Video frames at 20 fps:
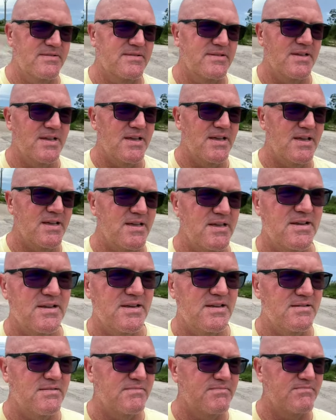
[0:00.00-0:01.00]

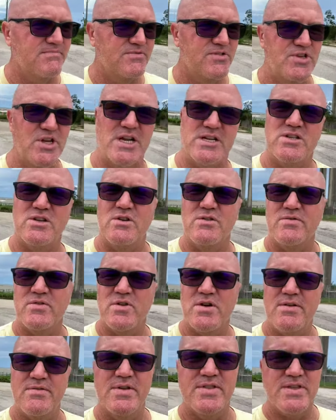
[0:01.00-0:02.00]
and checked over
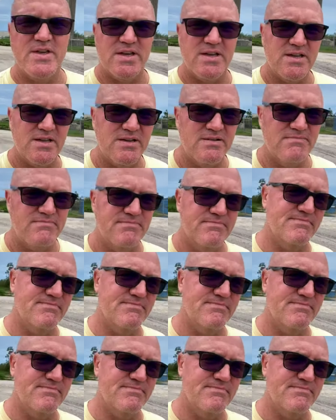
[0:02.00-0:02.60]
everything, and